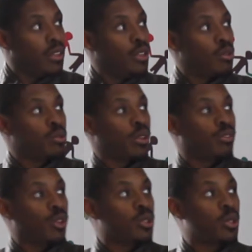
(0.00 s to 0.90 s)
Then what
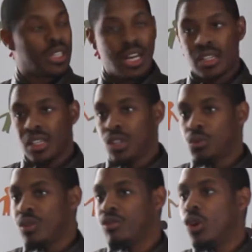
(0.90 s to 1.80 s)
we've also done
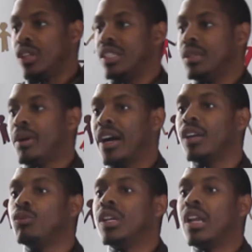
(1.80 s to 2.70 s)
is we've gone deeper
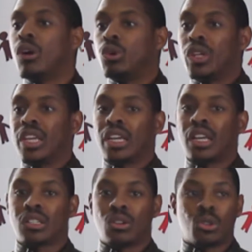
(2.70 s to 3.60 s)
and we're now looking
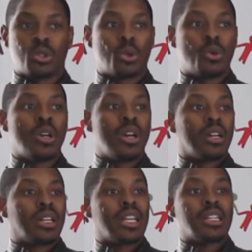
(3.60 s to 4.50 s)
at also
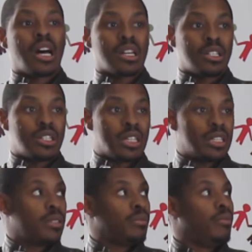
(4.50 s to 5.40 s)
grade R
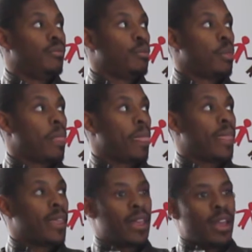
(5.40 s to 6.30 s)
learners.
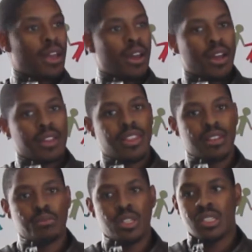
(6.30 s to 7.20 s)

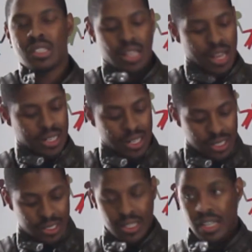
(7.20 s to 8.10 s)
That means
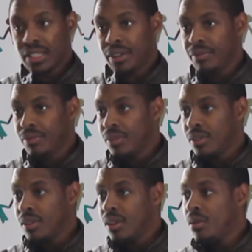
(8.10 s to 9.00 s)
attendance data,
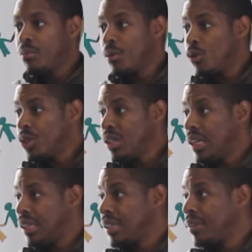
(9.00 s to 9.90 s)
promotion
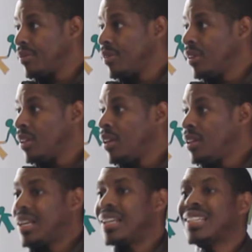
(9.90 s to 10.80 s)
data,
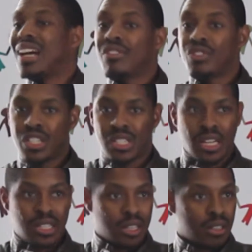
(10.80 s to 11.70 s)
task coverage
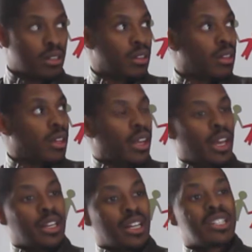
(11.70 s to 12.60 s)
data,
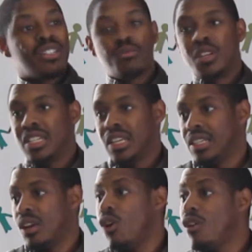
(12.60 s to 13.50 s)
and achievement
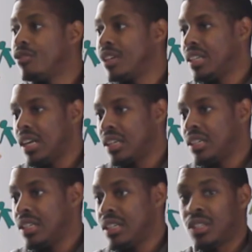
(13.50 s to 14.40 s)
data of grade R
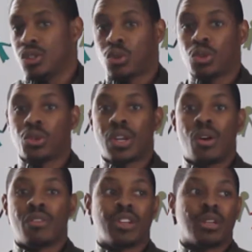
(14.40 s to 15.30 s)
learners is also
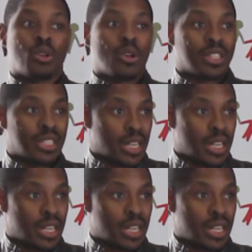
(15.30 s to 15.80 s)
now available on the